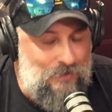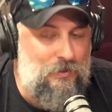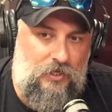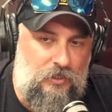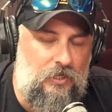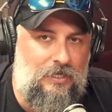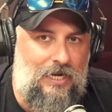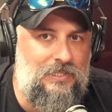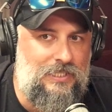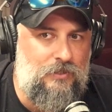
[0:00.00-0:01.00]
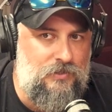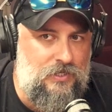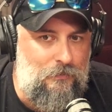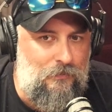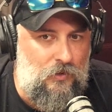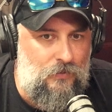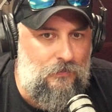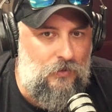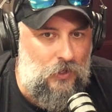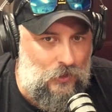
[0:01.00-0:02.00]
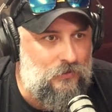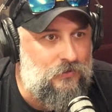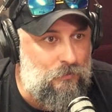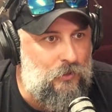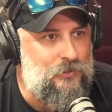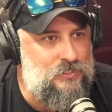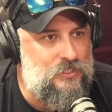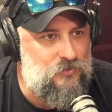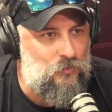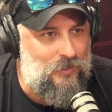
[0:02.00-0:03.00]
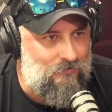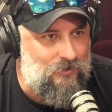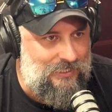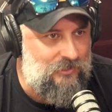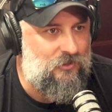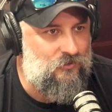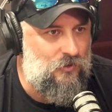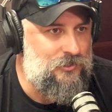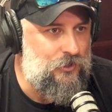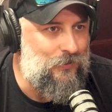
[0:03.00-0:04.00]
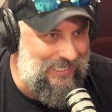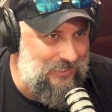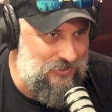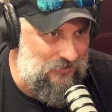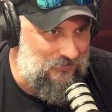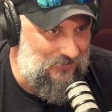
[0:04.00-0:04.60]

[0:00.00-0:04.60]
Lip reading: I mean, I think what's going to hurt the most is whatever it throws you into.